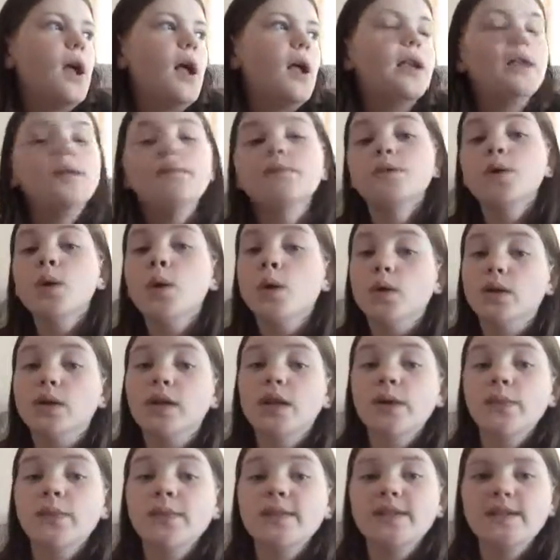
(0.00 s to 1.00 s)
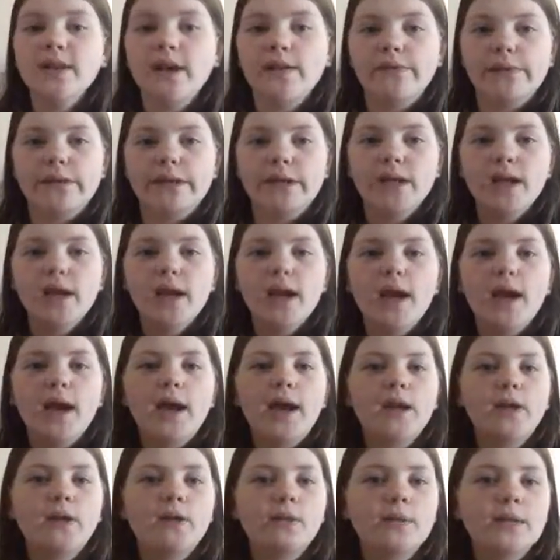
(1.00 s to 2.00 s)
and he was old. He was 7,
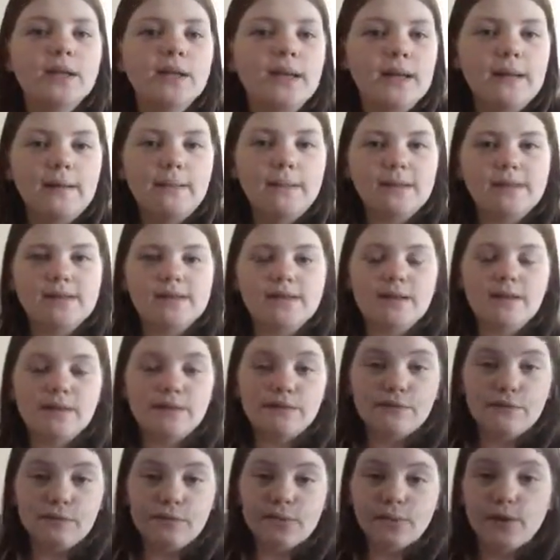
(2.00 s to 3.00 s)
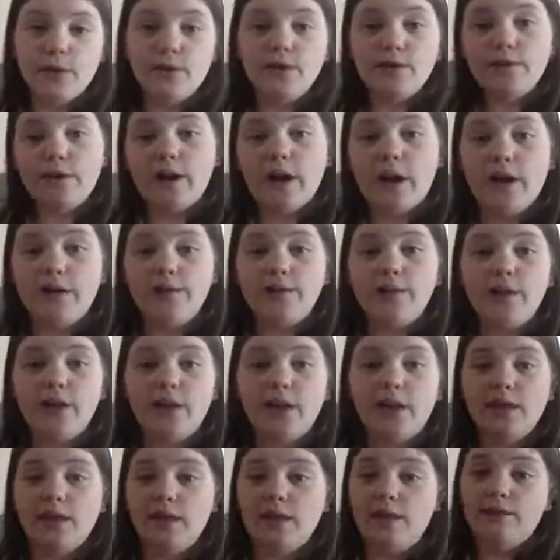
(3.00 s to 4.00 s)
and normally guinea pigs live from 3 to 5, or
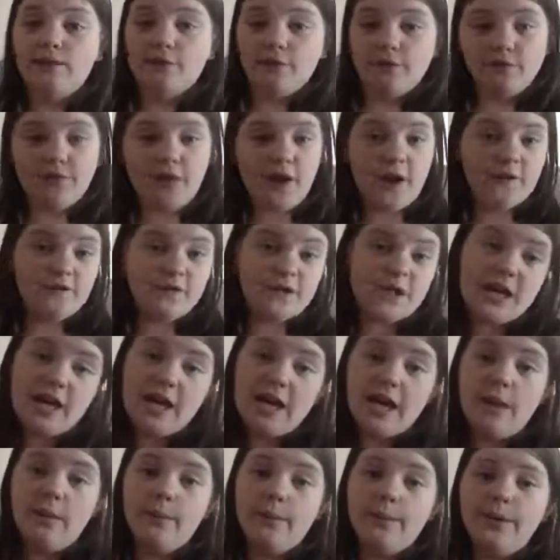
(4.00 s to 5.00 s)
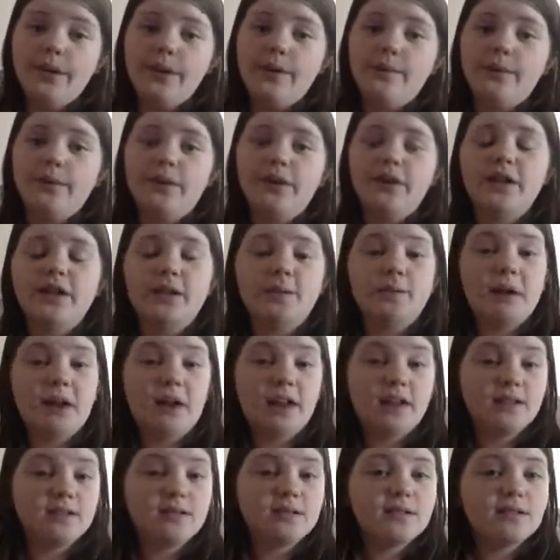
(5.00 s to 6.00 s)
they can live from 5 to 8, but it really
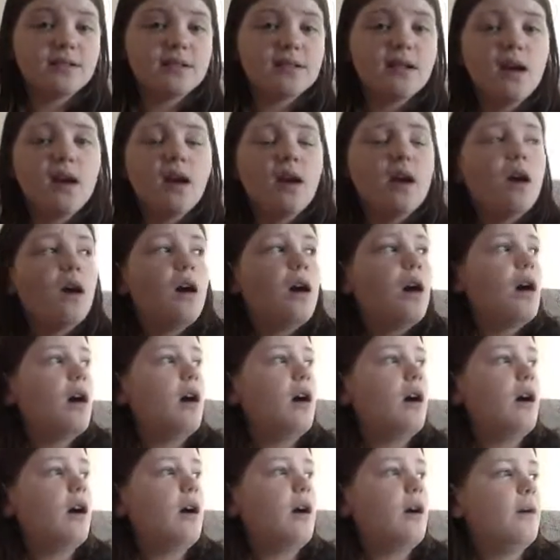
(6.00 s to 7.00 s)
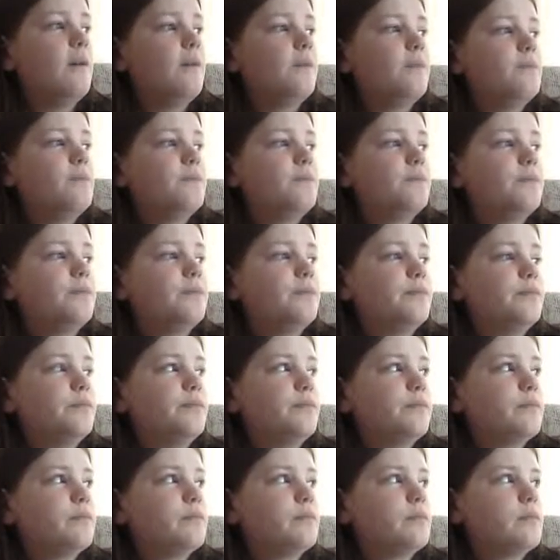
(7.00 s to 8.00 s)
depends. I
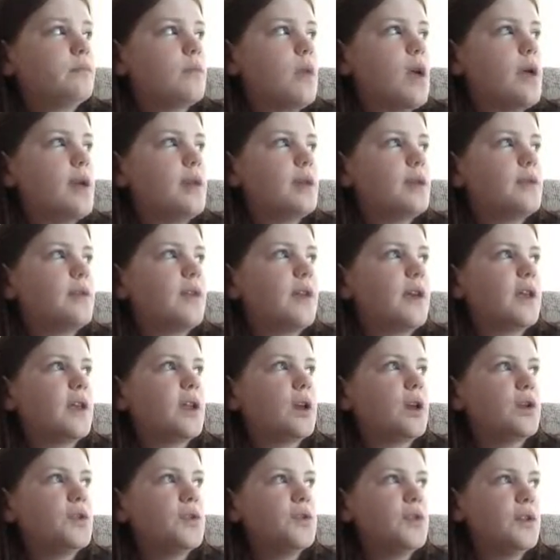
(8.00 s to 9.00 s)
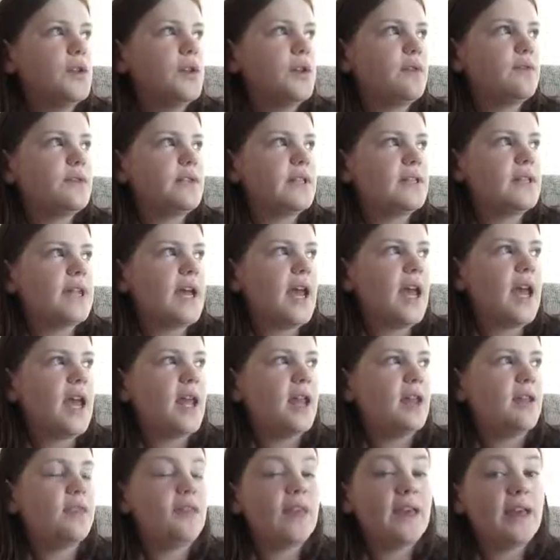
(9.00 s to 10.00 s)
think they can also live to
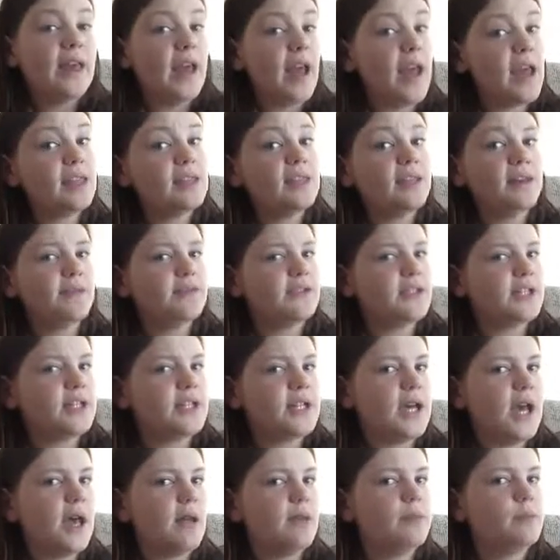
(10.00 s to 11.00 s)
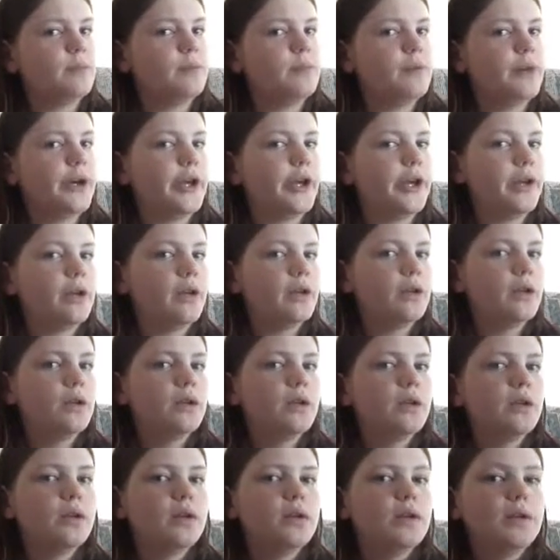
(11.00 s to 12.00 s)
10. They can live to 10, but
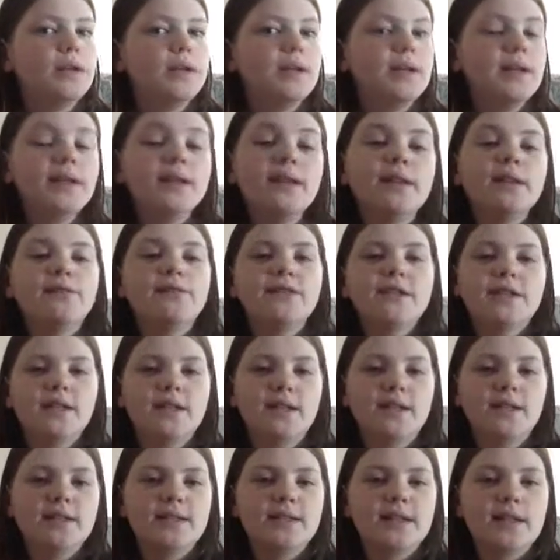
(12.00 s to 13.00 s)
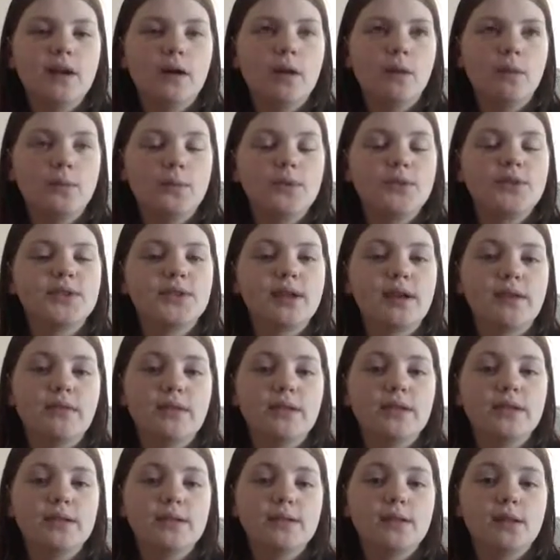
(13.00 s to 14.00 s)
he lived to almost
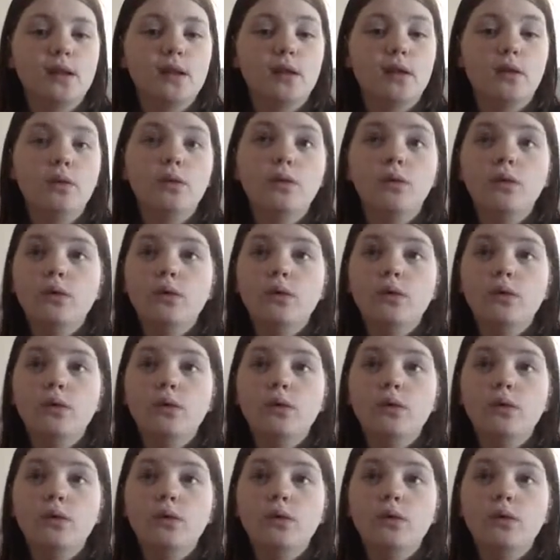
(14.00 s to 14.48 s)
7, so